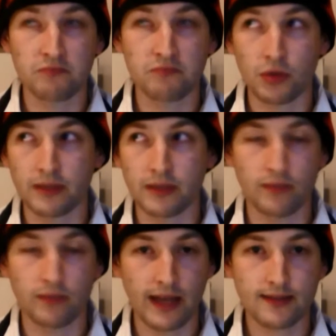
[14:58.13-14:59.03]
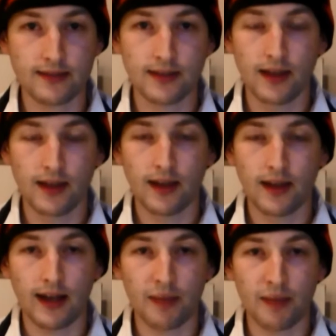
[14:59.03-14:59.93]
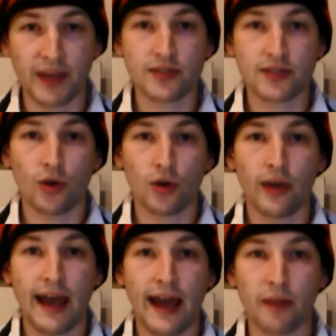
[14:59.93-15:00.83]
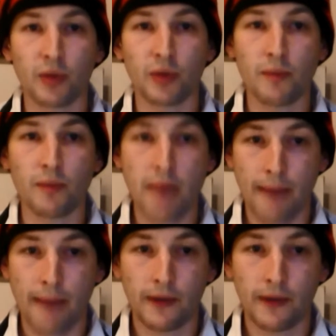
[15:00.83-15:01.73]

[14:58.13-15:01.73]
probably next, based on how to build a map.